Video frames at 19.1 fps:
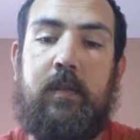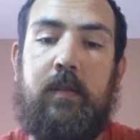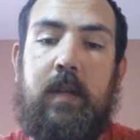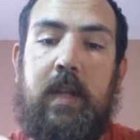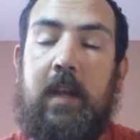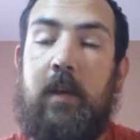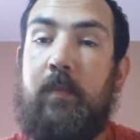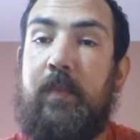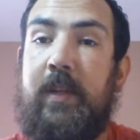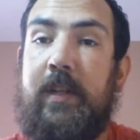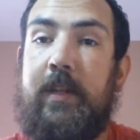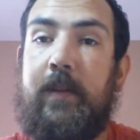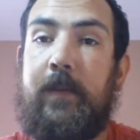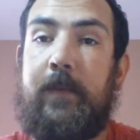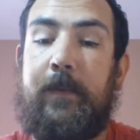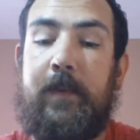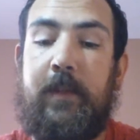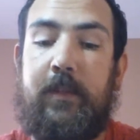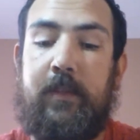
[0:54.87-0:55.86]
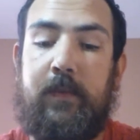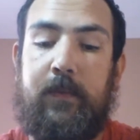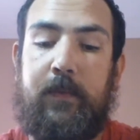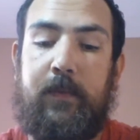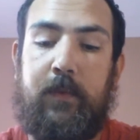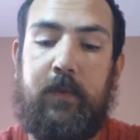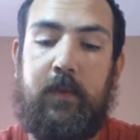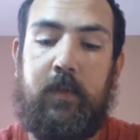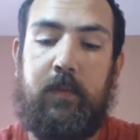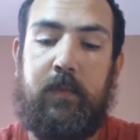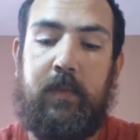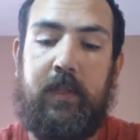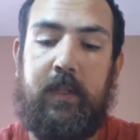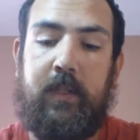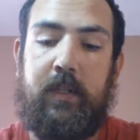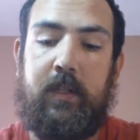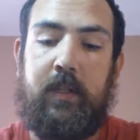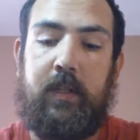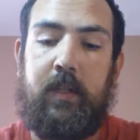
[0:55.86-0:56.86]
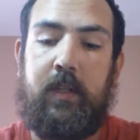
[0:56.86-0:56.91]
how big you're fishing for, but